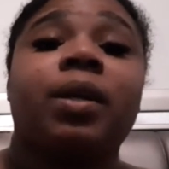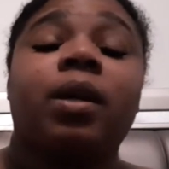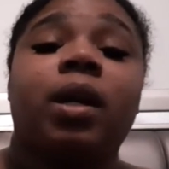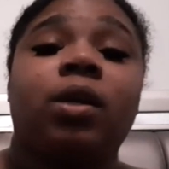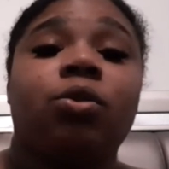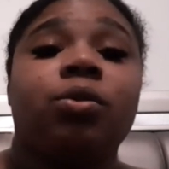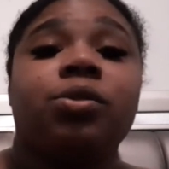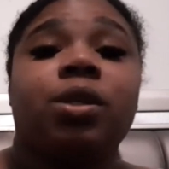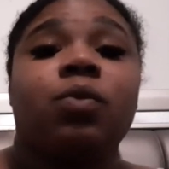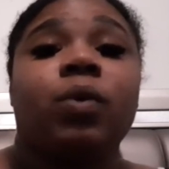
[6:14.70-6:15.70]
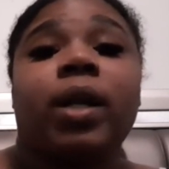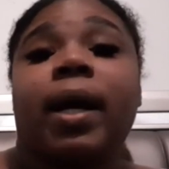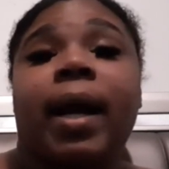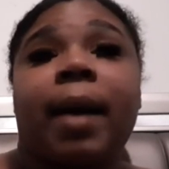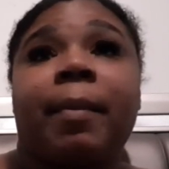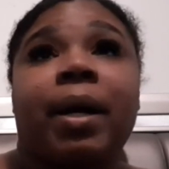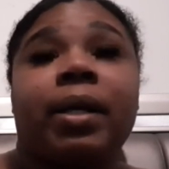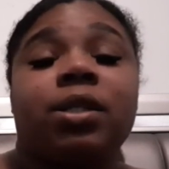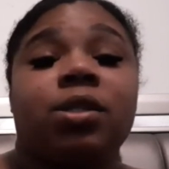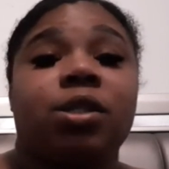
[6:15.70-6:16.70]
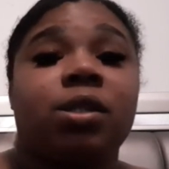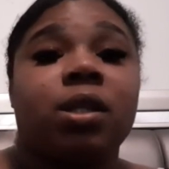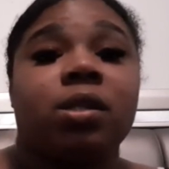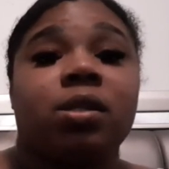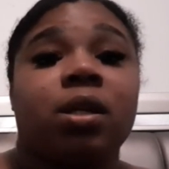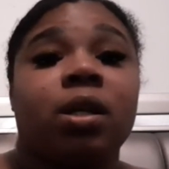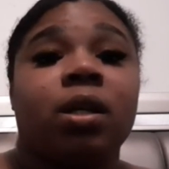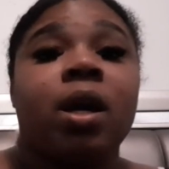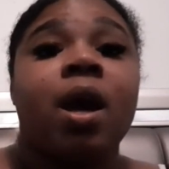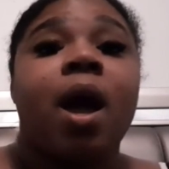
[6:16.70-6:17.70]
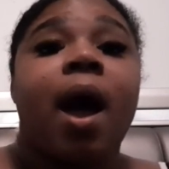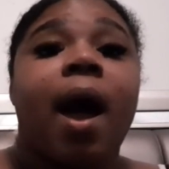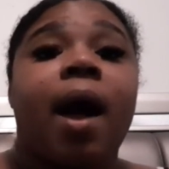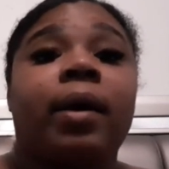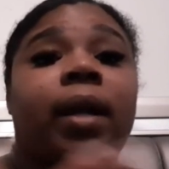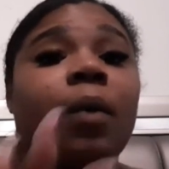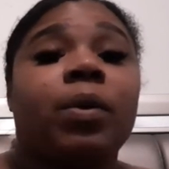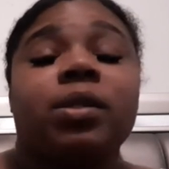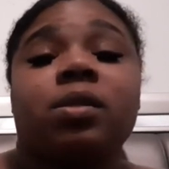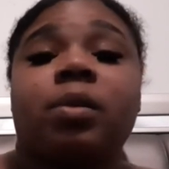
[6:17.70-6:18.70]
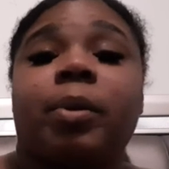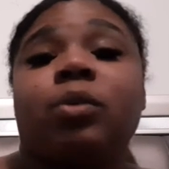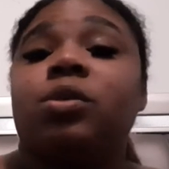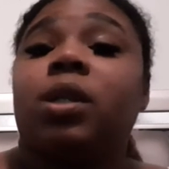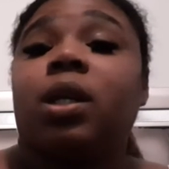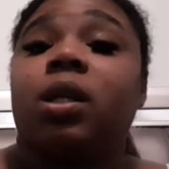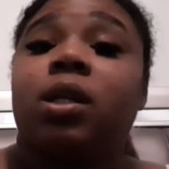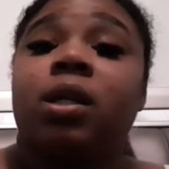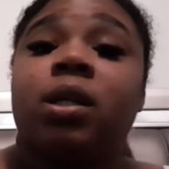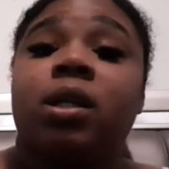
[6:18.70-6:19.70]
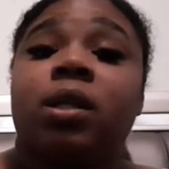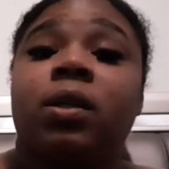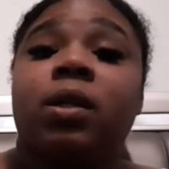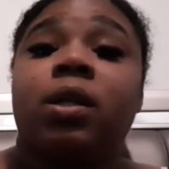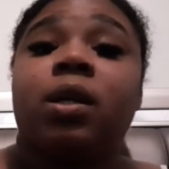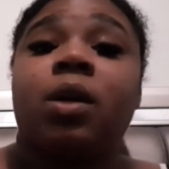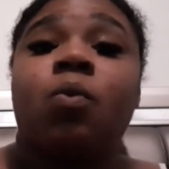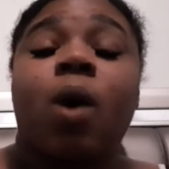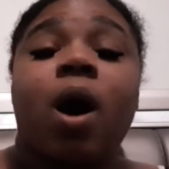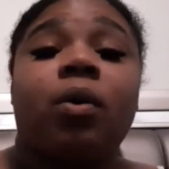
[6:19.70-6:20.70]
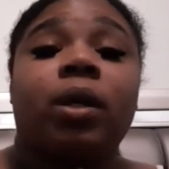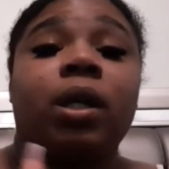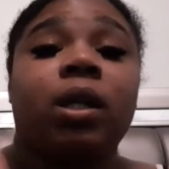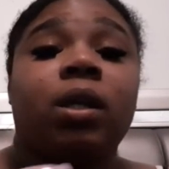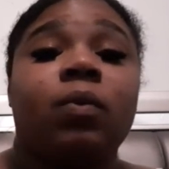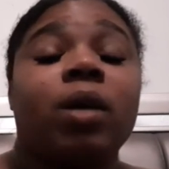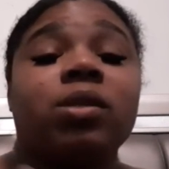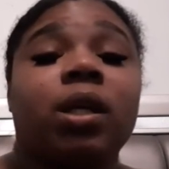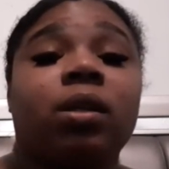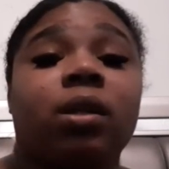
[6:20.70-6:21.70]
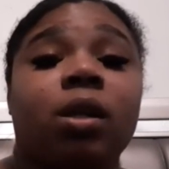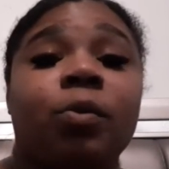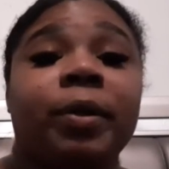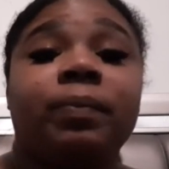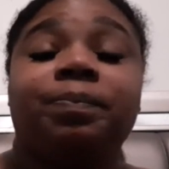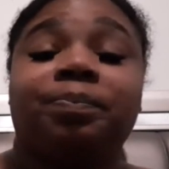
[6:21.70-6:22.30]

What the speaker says: And you'll see when I got my HSG test done, and I wasn't supposed to get it done while taking the Clomid.